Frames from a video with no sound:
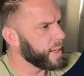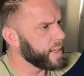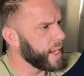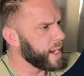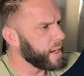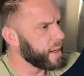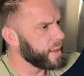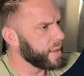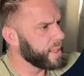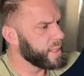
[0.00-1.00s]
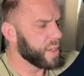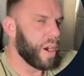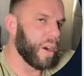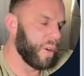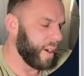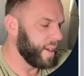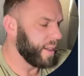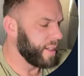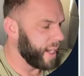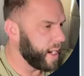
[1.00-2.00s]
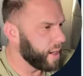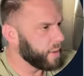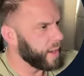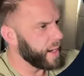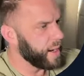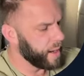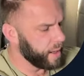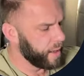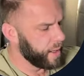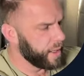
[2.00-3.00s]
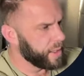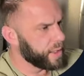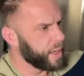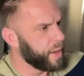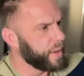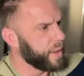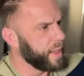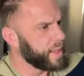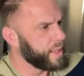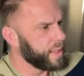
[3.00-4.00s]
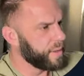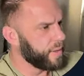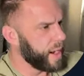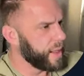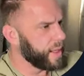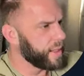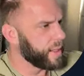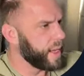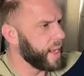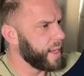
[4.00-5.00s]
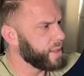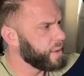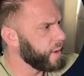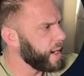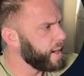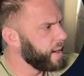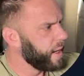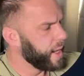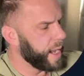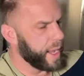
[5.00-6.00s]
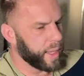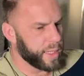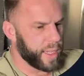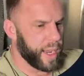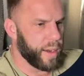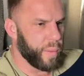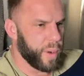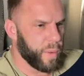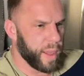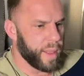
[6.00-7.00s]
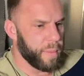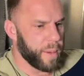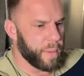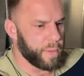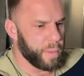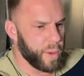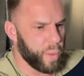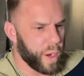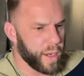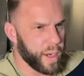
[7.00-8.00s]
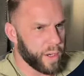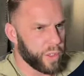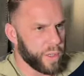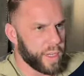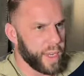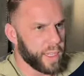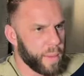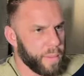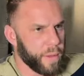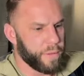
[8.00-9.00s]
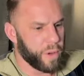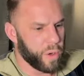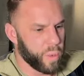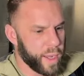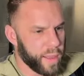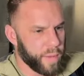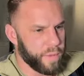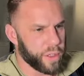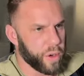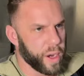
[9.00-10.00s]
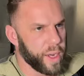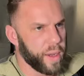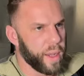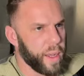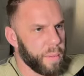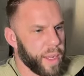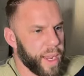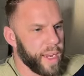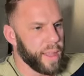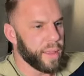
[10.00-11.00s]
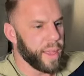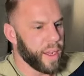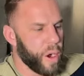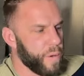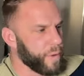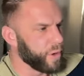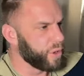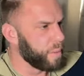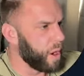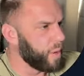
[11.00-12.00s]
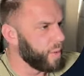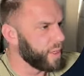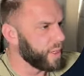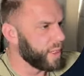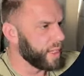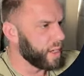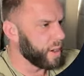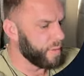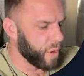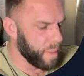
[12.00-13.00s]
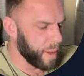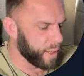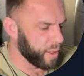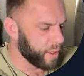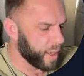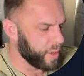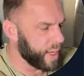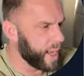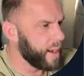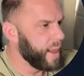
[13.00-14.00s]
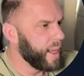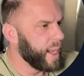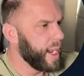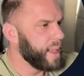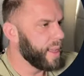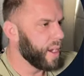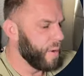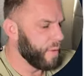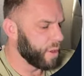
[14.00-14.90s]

container, this is our grid container right here. So let's define this as grid. And like I said, we want the minimum to be one here so it takes up the full width of the screen. But anything over small, which is 640 pixels, like we said, anything over